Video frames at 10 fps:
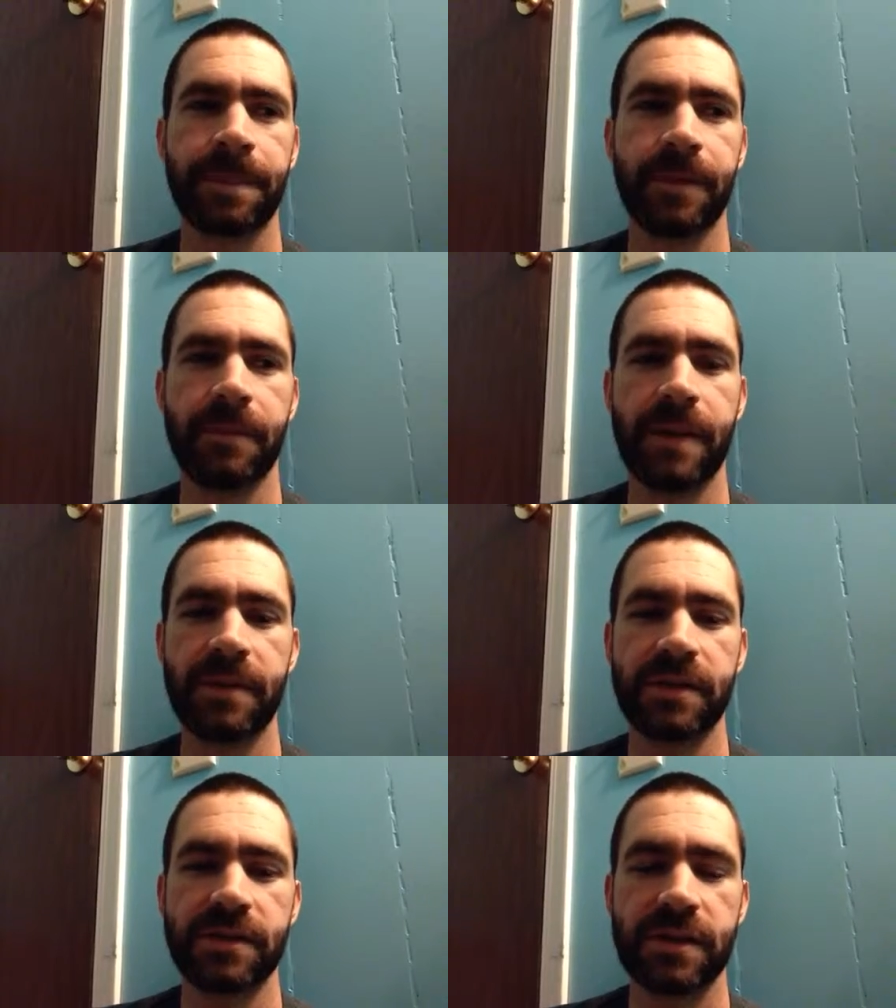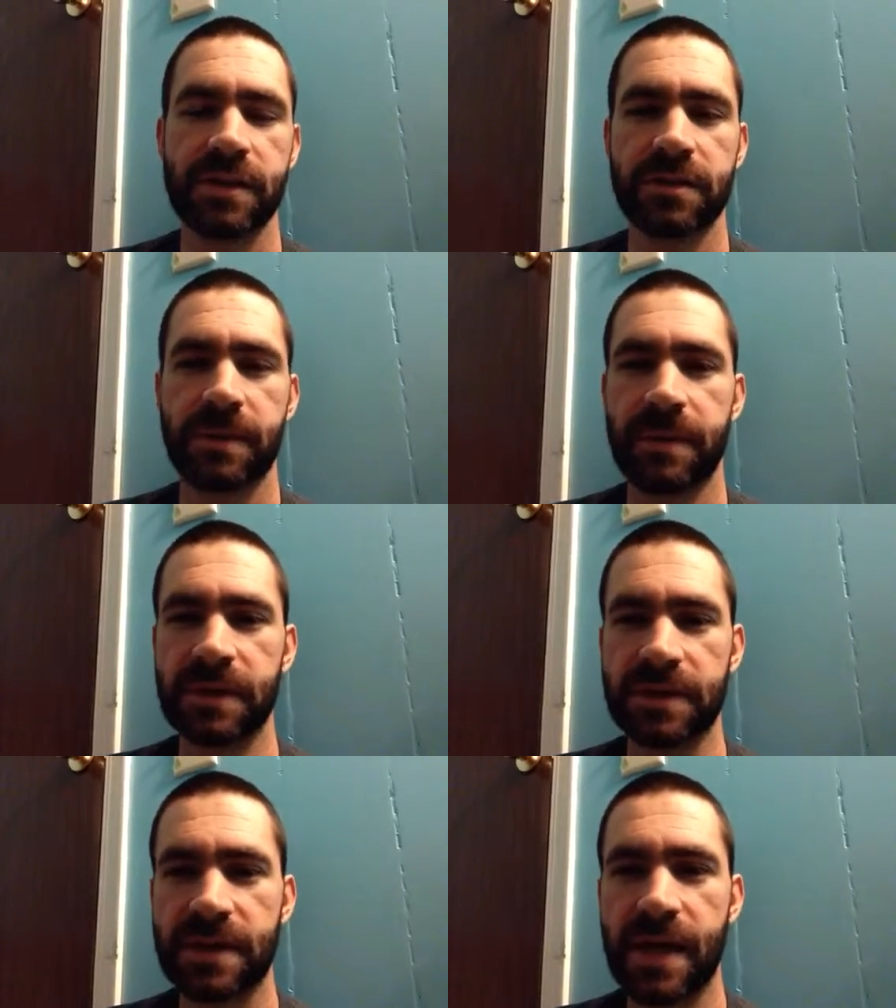You know, maybe it's this, maybe
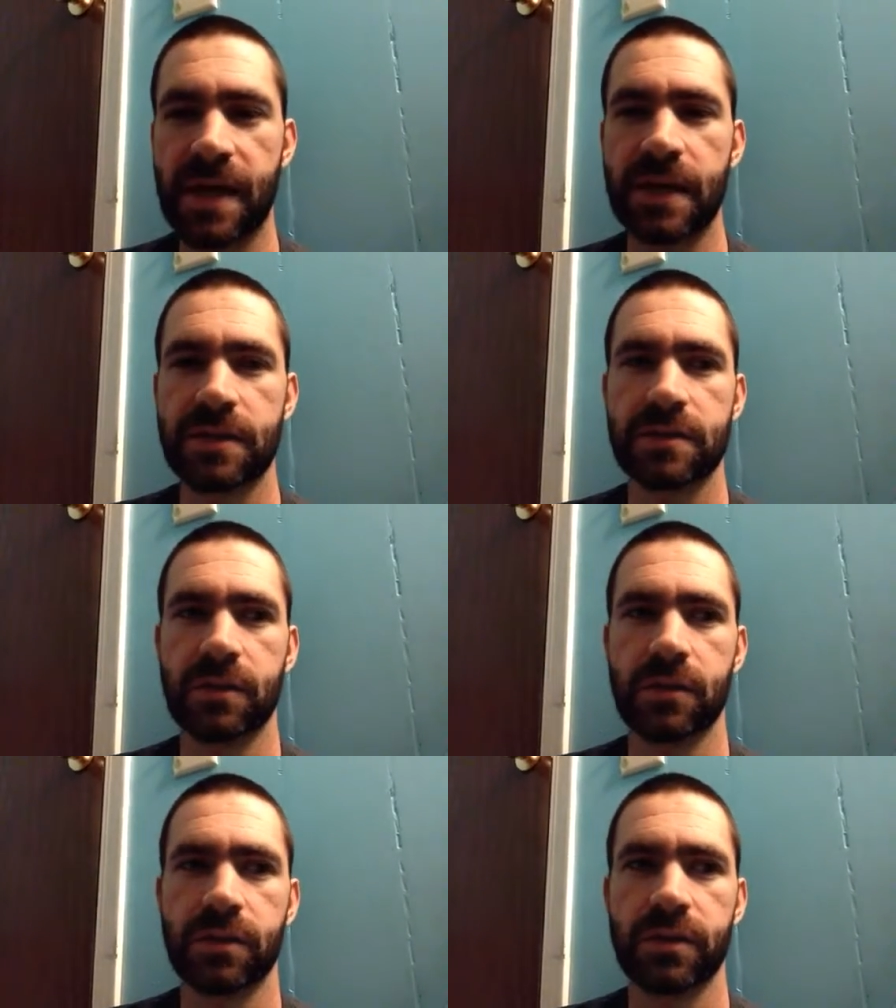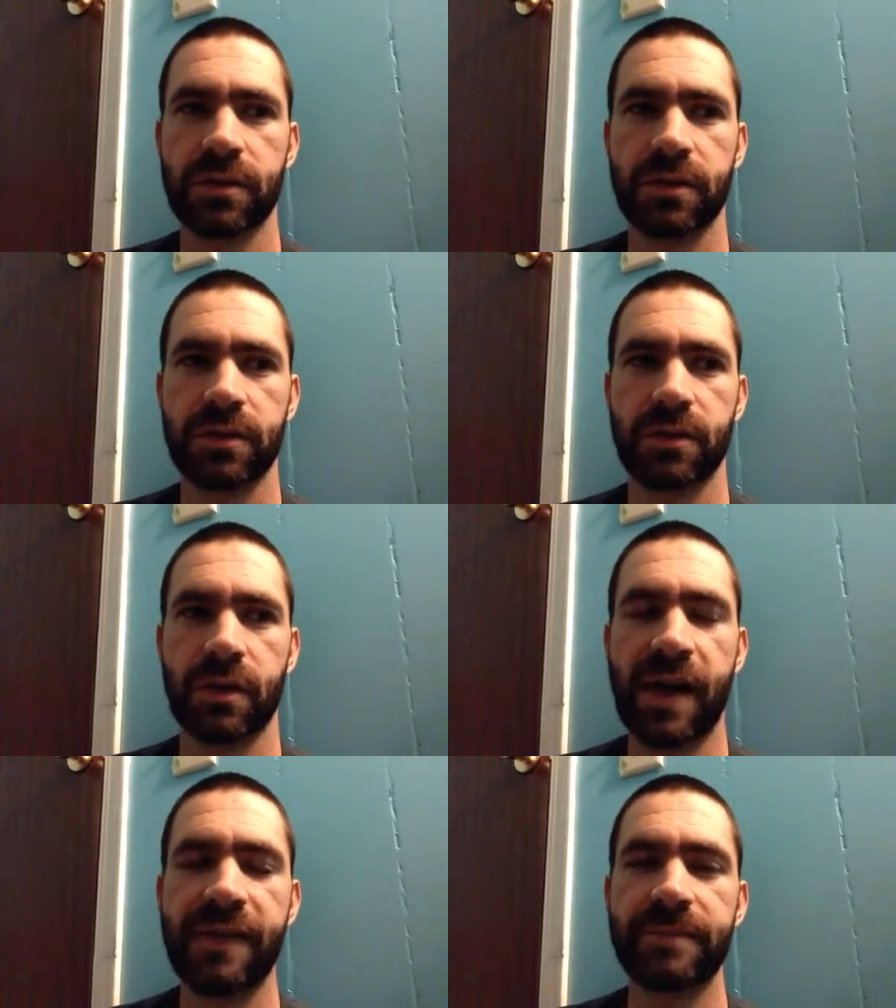it's that, or you
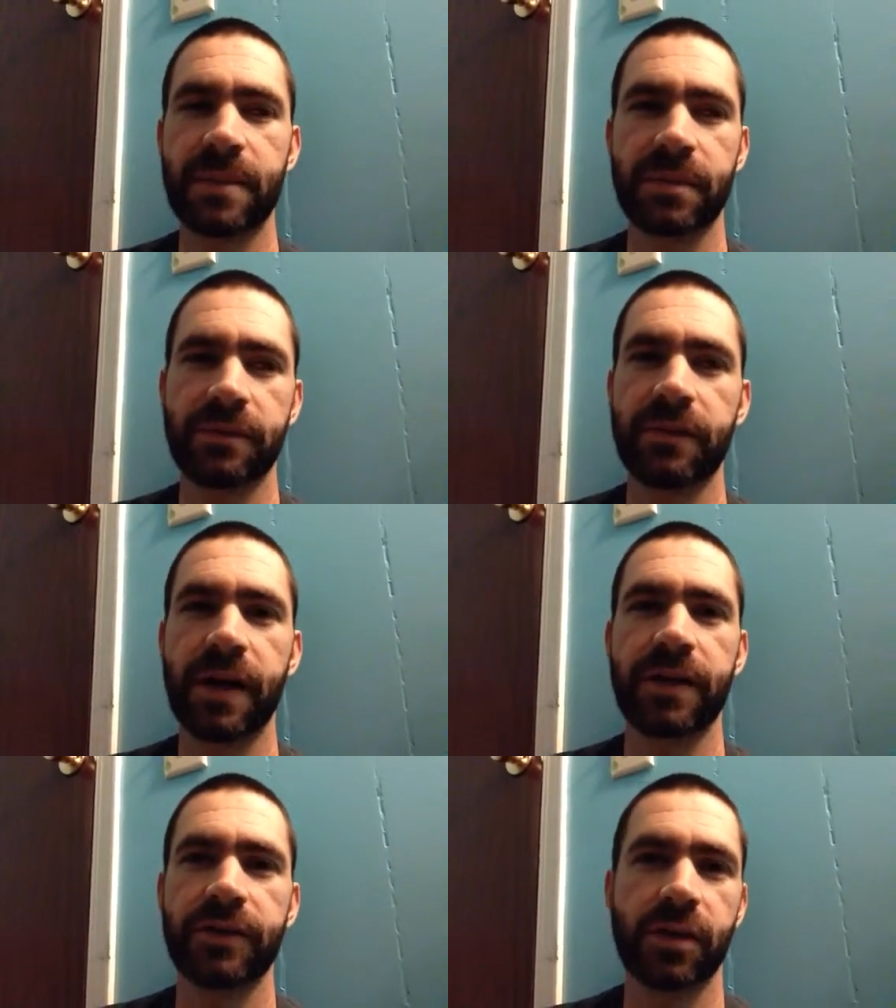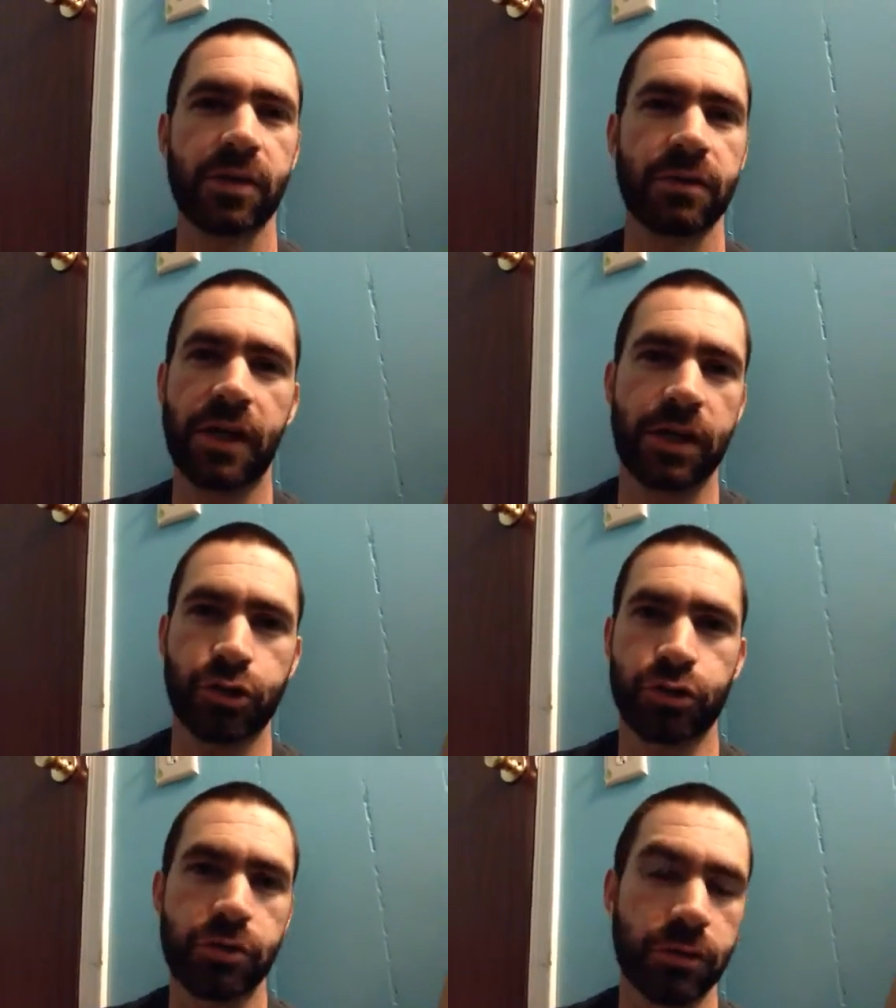know, I haven't been able to find the
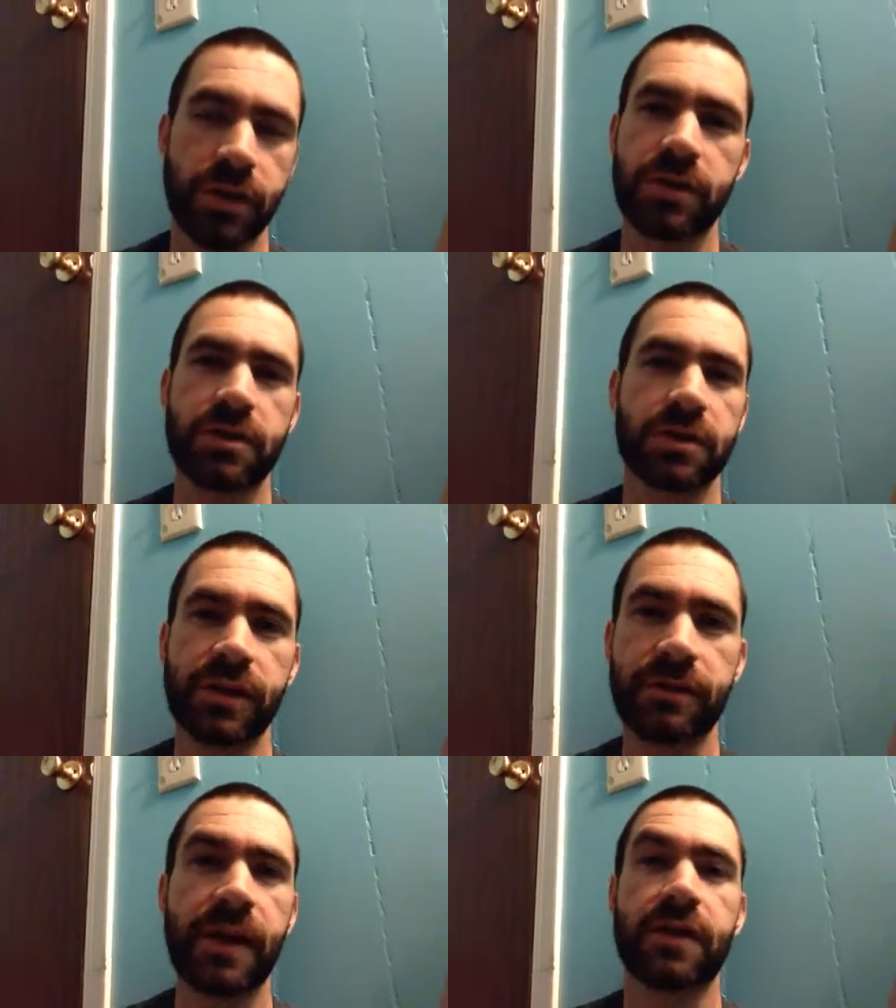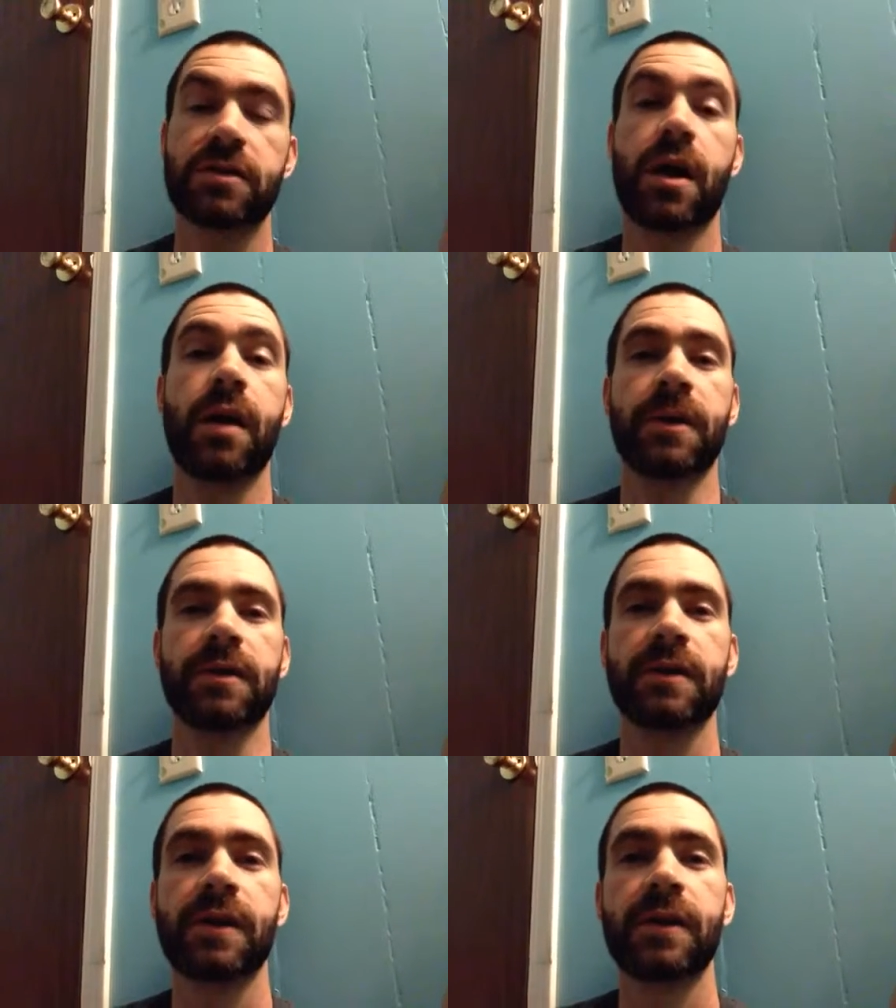answer to, and then just leave that as comment.